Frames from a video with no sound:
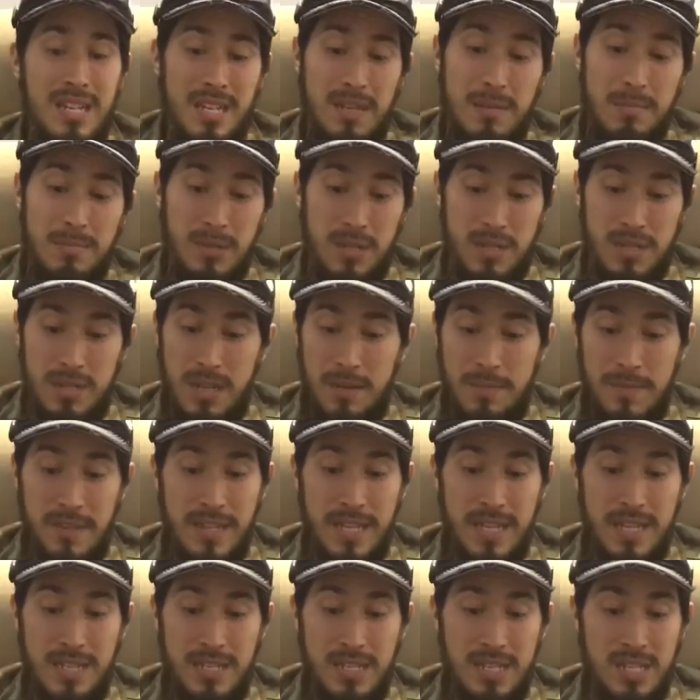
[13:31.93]
But other than
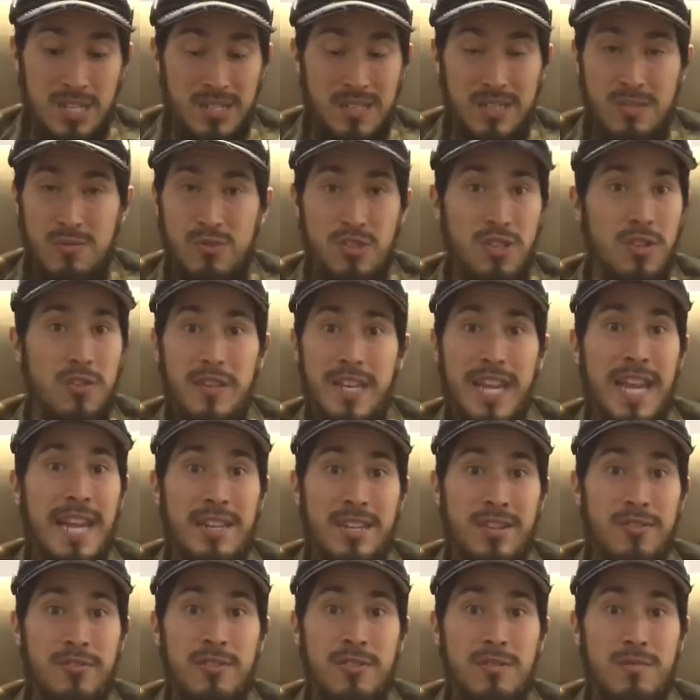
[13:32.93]
that, it's still shooting
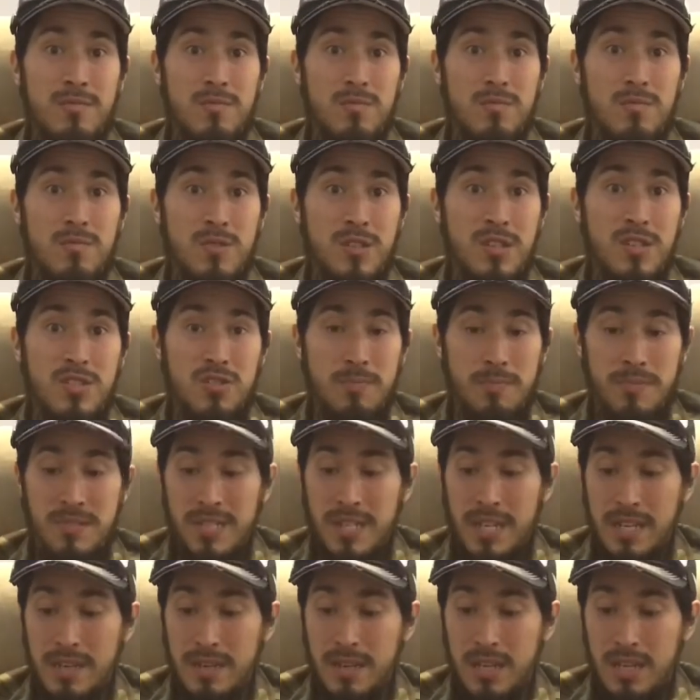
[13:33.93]
accurate,
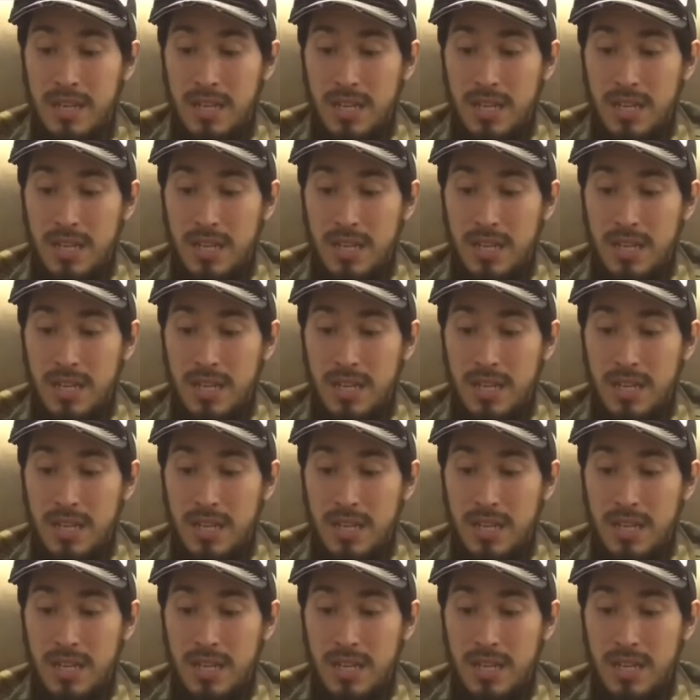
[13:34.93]
100%.